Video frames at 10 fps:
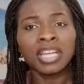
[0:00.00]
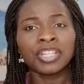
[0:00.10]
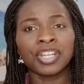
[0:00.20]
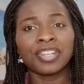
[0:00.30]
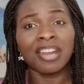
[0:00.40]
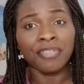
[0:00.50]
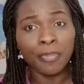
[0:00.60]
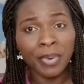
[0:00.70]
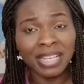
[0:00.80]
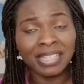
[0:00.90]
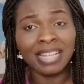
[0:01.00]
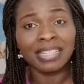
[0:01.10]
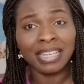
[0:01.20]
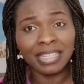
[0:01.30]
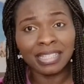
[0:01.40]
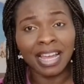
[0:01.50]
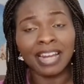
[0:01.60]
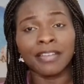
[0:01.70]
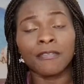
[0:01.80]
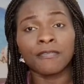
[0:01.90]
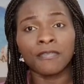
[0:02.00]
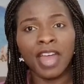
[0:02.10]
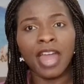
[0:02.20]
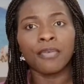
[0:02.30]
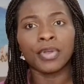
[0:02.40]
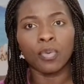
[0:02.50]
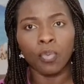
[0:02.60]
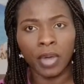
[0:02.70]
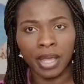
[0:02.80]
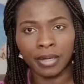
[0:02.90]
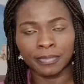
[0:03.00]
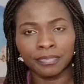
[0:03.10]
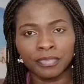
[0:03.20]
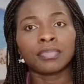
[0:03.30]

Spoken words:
She dey represent Italy very well.